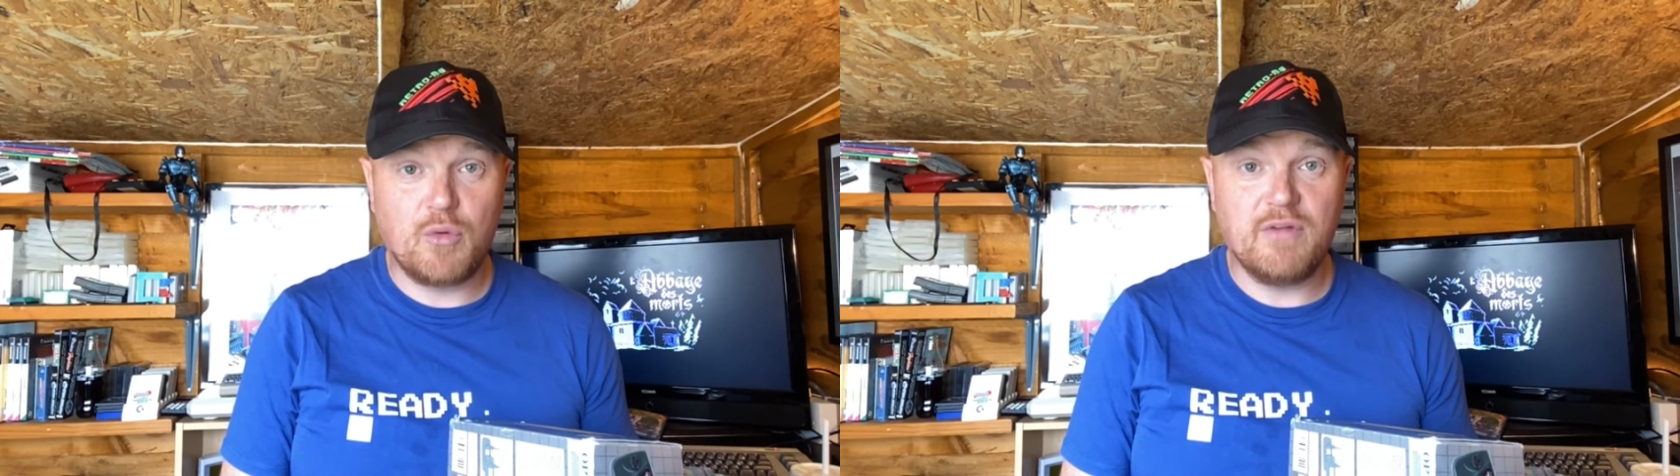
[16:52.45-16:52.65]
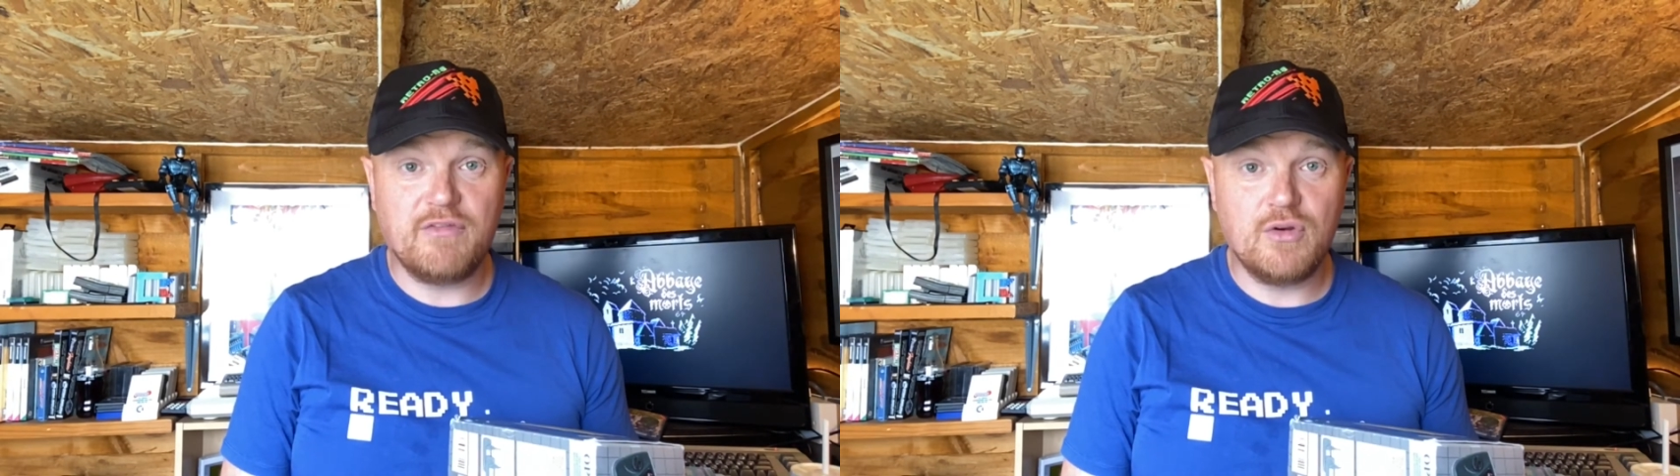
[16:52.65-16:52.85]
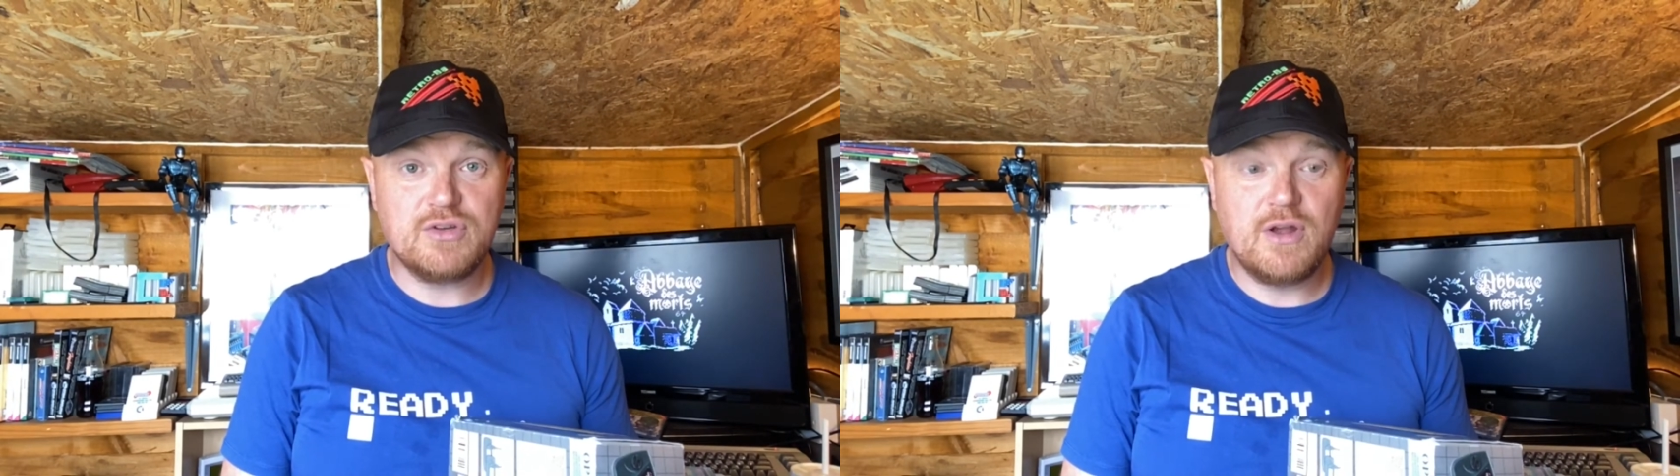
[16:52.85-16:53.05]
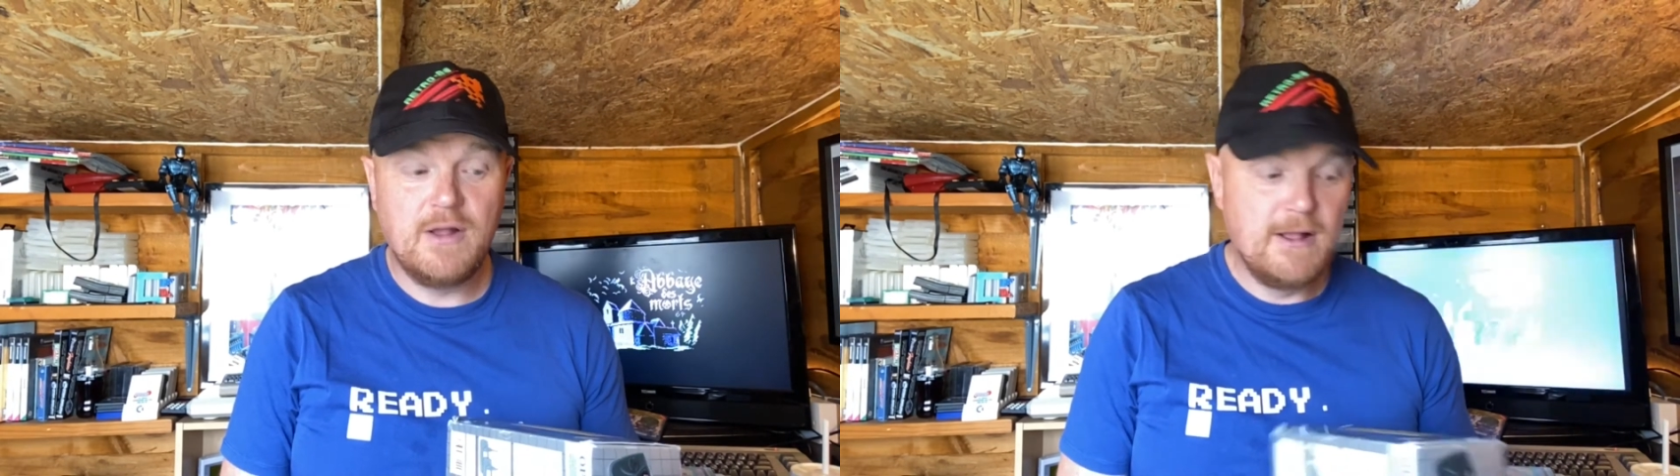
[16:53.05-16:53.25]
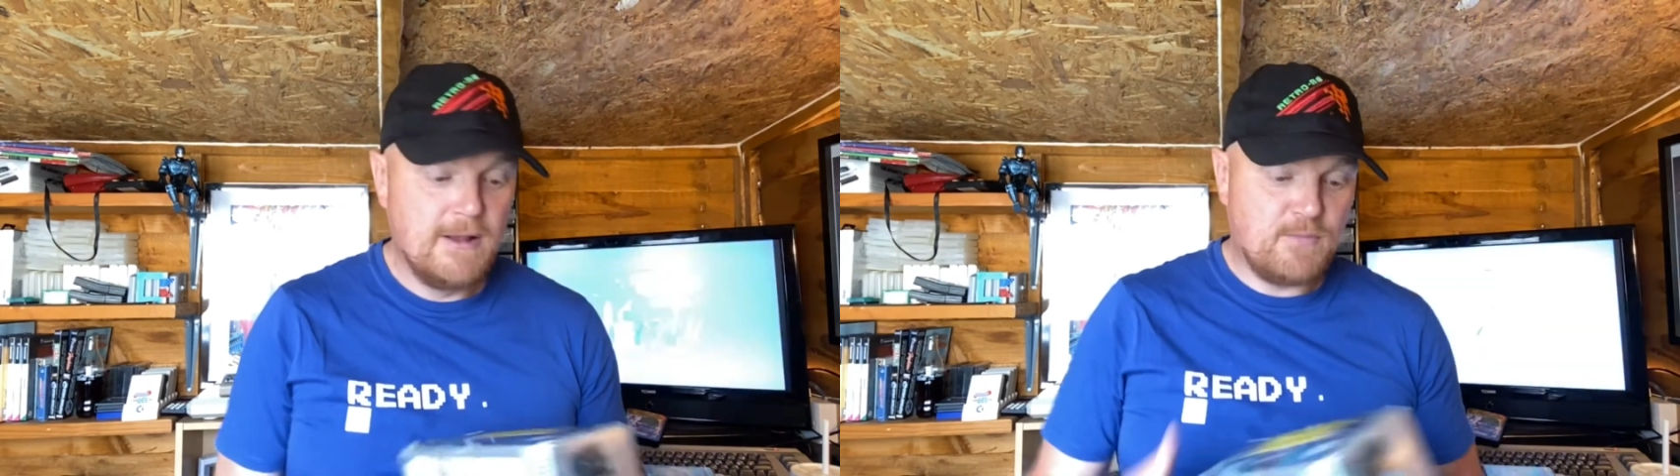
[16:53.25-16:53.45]
with it first.
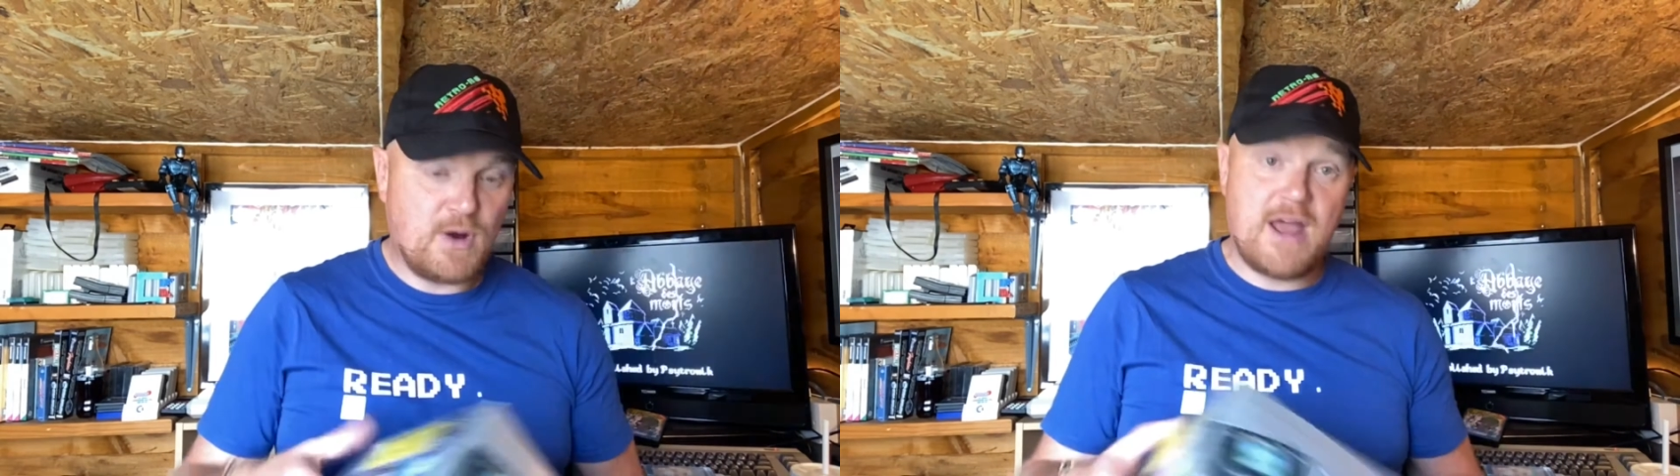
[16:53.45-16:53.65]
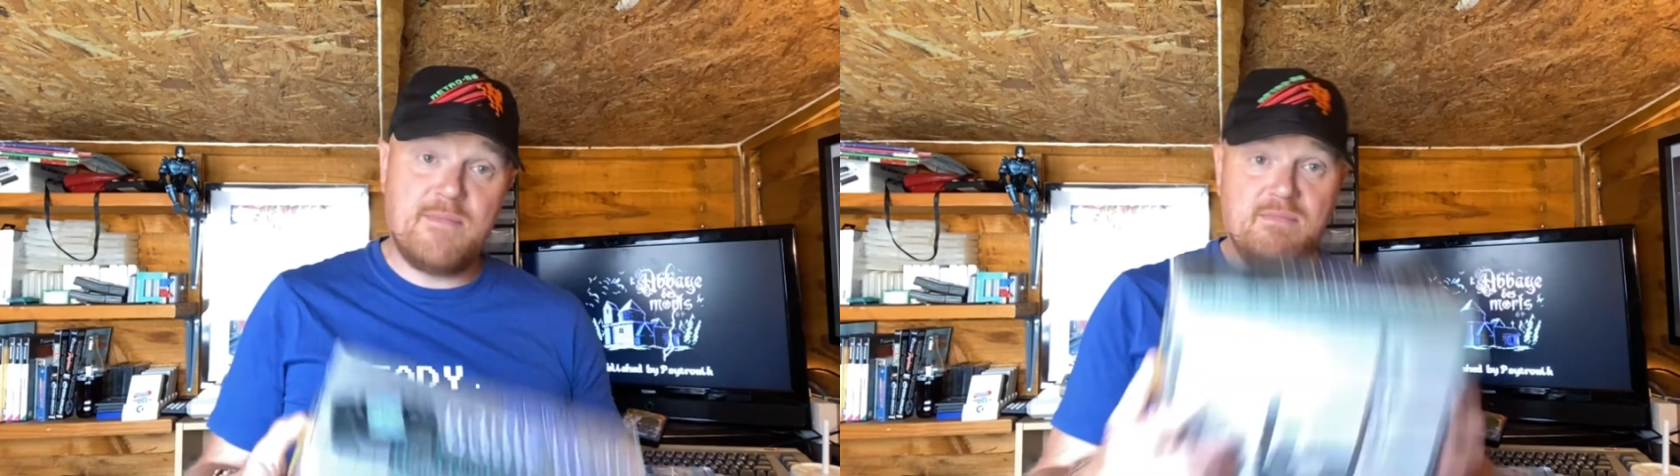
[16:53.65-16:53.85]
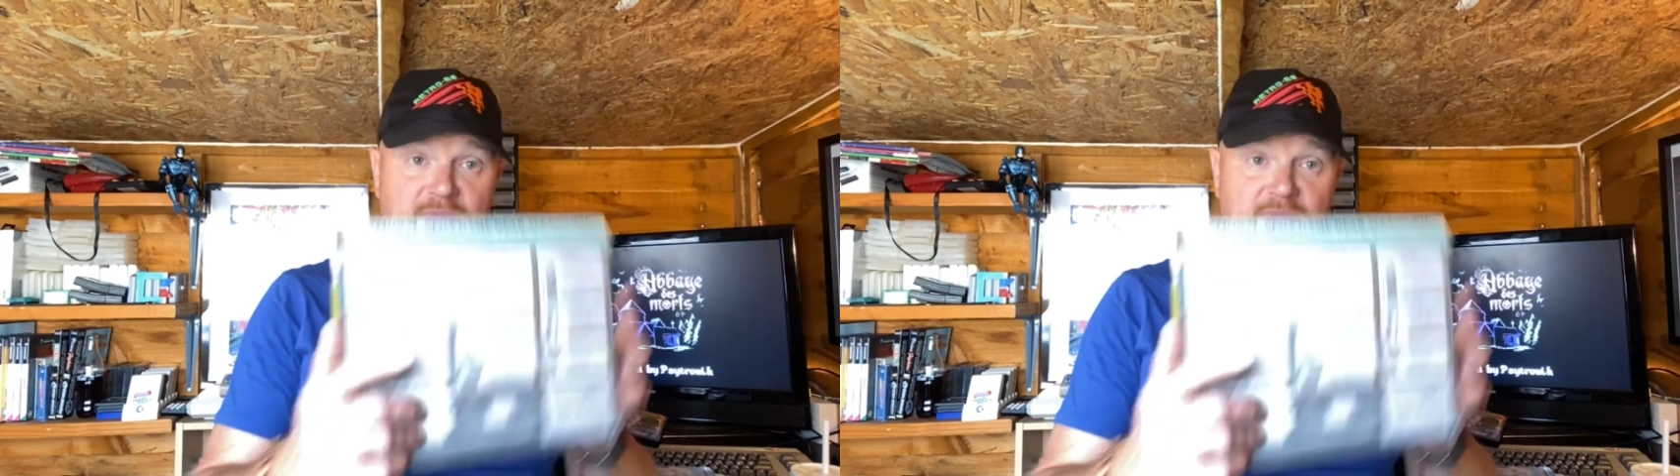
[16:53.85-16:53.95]
But um, let's have